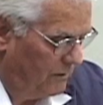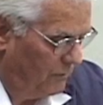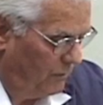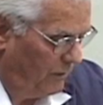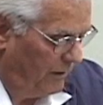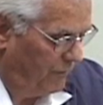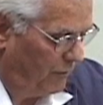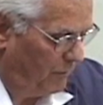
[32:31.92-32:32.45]

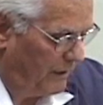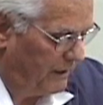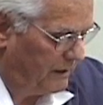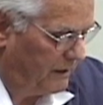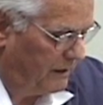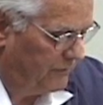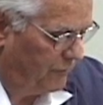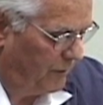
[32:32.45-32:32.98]
wherever my
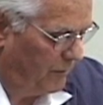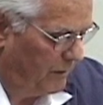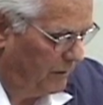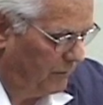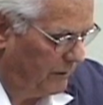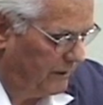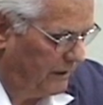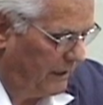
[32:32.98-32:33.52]

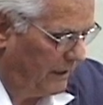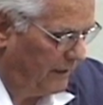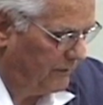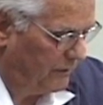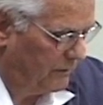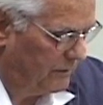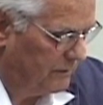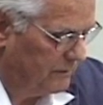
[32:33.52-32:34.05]
countrymen would
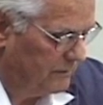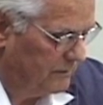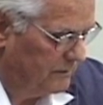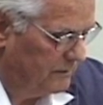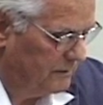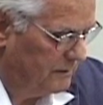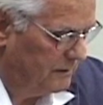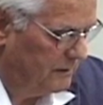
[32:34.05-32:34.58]
gather.
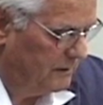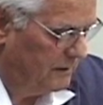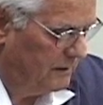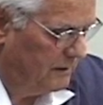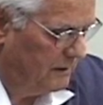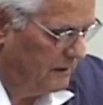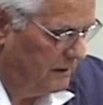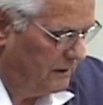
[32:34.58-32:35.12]

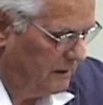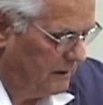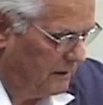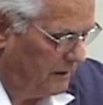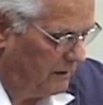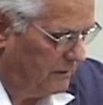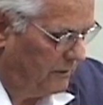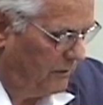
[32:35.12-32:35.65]

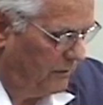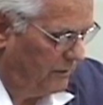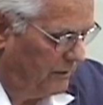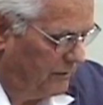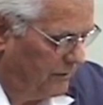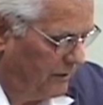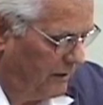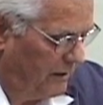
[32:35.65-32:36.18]
And I'll know
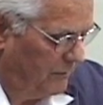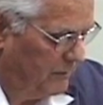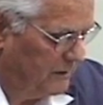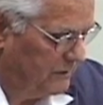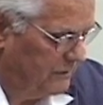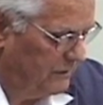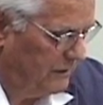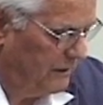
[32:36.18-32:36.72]
the time
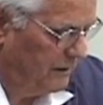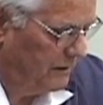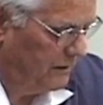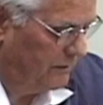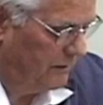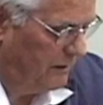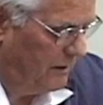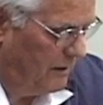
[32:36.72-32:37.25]
is
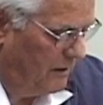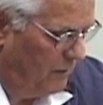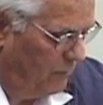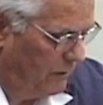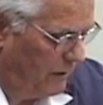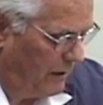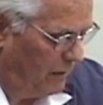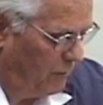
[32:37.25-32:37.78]
near
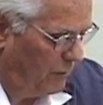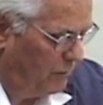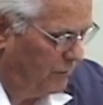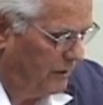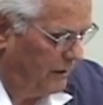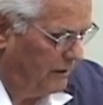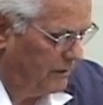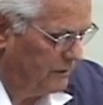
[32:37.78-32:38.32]
when I won't
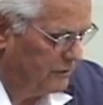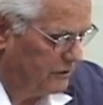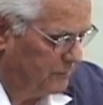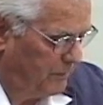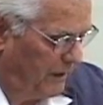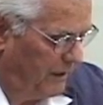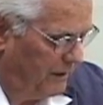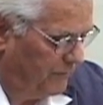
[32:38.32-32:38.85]
hear
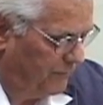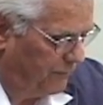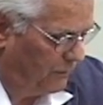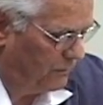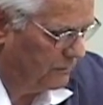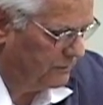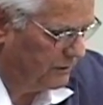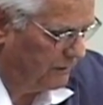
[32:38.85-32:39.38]

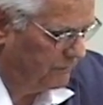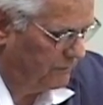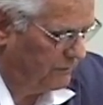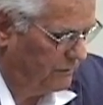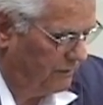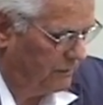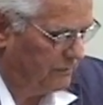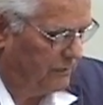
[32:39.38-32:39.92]
spadefuls of
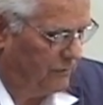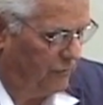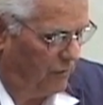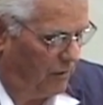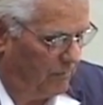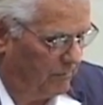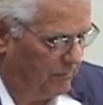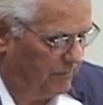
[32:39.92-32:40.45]
dirt
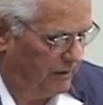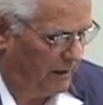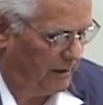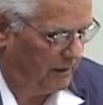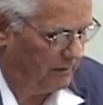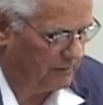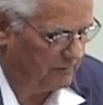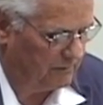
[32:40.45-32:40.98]
drummed
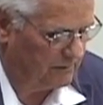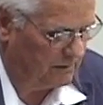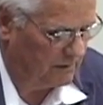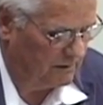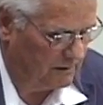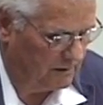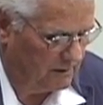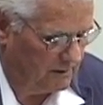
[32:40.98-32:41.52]
down
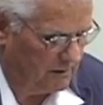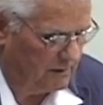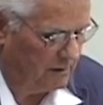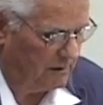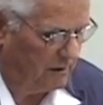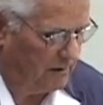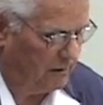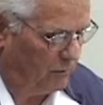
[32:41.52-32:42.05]

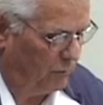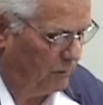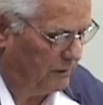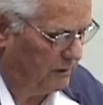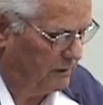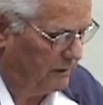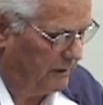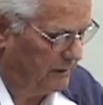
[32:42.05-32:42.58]
on a
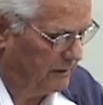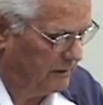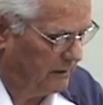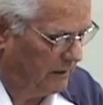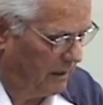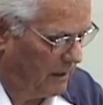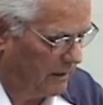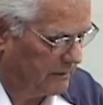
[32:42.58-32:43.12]
wood lid
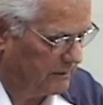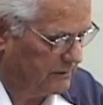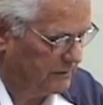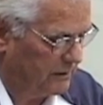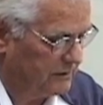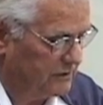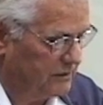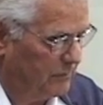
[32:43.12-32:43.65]
locked
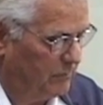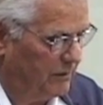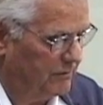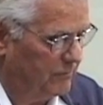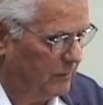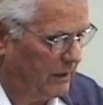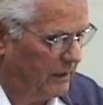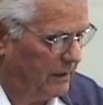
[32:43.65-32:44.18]
just
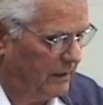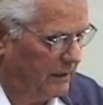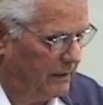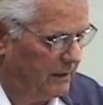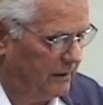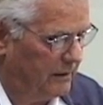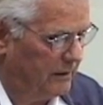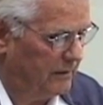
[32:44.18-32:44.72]
above my
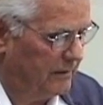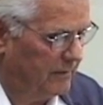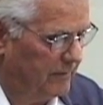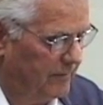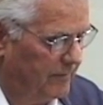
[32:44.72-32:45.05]
head.